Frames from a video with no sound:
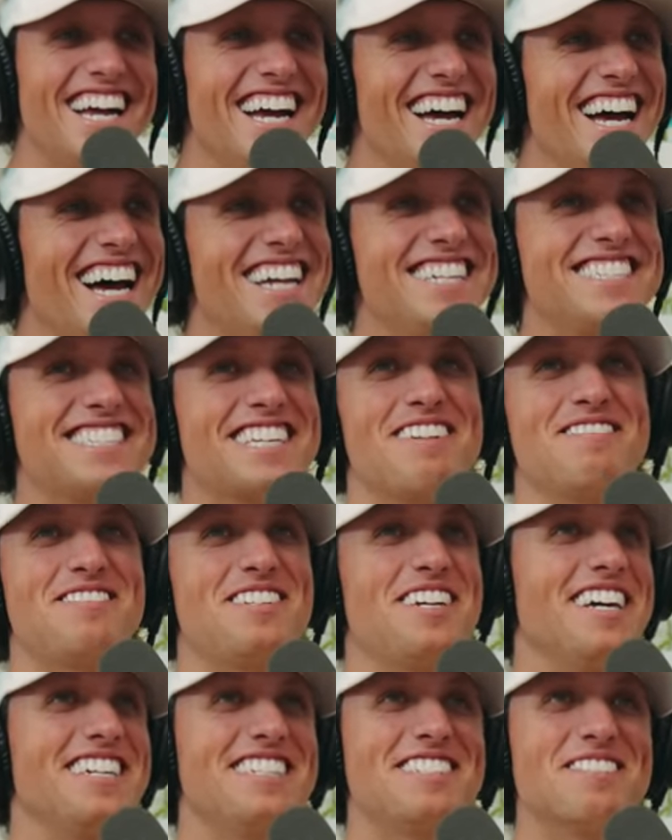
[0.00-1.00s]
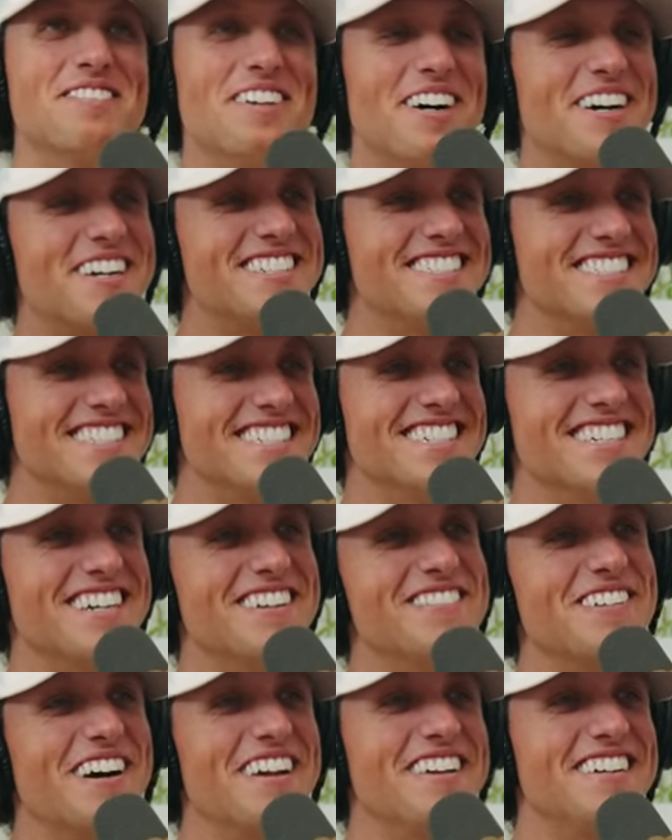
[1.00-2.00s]
I just kept changing putters until I
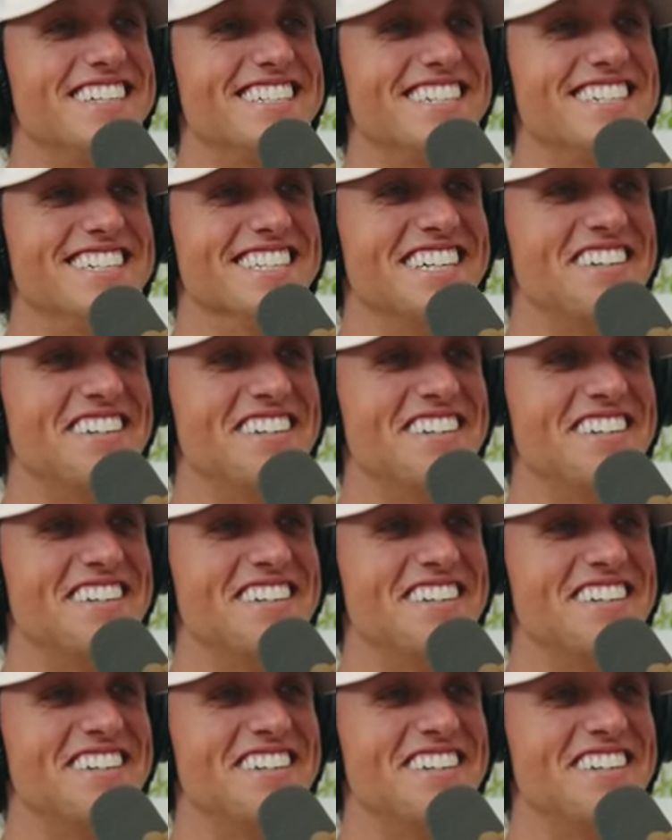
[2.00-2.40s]
found out it didn't